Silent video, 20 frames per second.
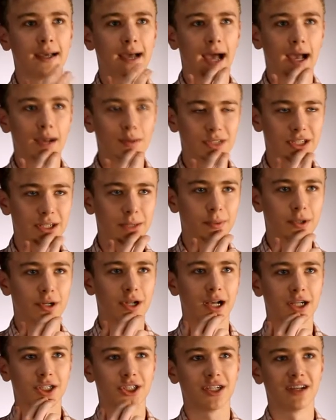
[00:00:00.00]
I was in a
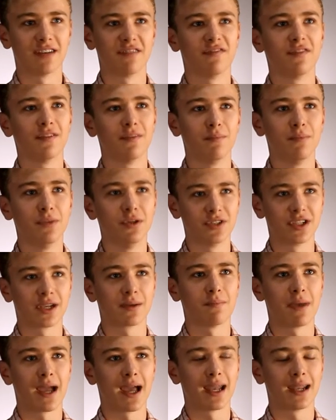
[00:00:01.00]
production of
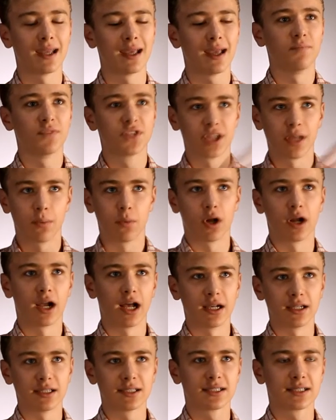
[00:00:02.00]
Music Man somewhere
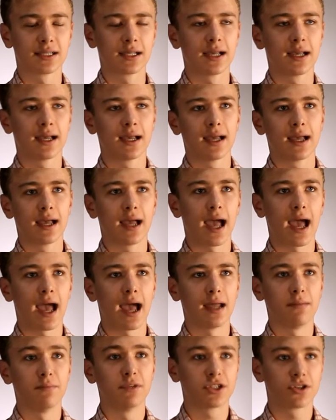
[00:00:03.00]
else,
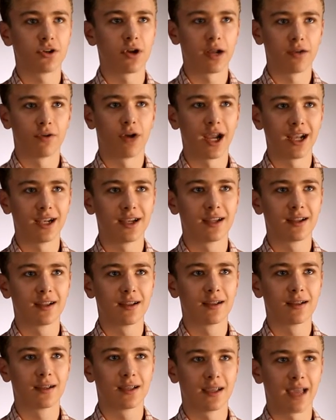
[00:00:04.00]
and Mr. Enright
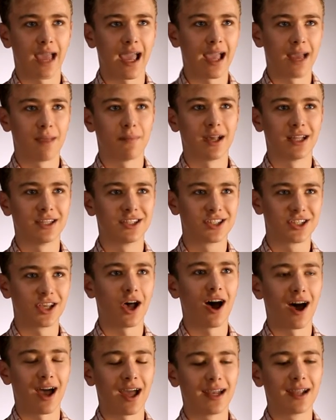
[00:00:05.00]
came and
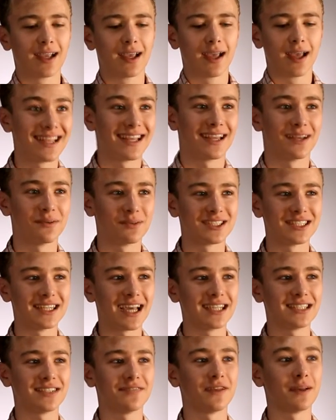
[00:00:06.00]
saw it. It was
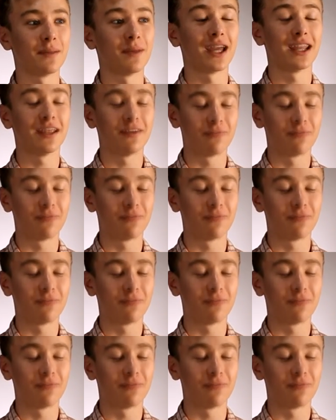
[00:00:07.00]
nice of him, and he